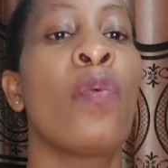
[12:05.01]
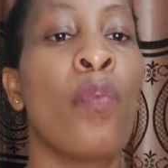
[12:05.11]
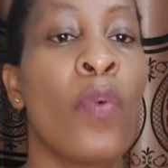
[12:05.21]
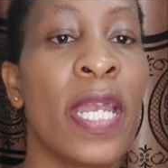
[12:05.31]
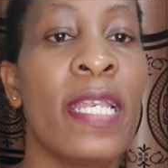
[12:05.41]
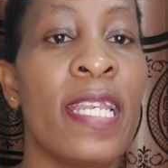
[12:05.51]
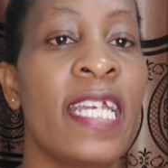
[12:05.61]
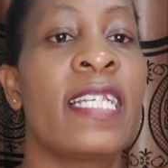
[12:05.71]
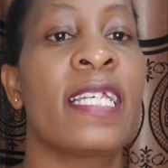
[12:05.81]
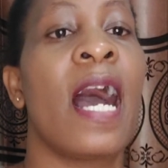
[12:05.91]
we
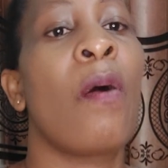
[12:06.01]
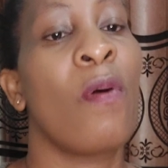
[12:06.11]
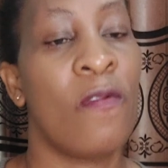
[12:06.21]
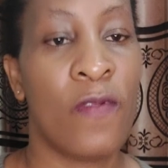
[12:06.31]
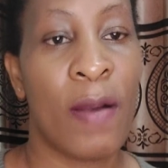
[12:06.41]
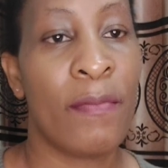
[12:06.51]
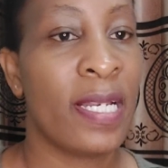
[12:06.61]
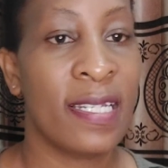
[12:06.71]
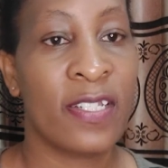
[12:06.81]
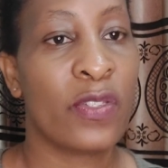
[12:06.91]
need our
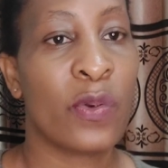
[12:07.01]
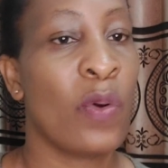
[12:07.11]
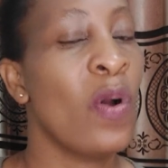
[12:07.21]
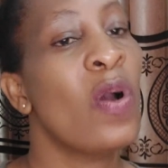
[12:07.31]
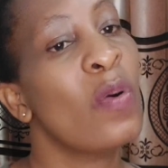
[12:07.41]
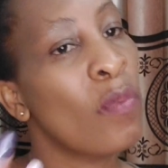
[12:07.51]
families, so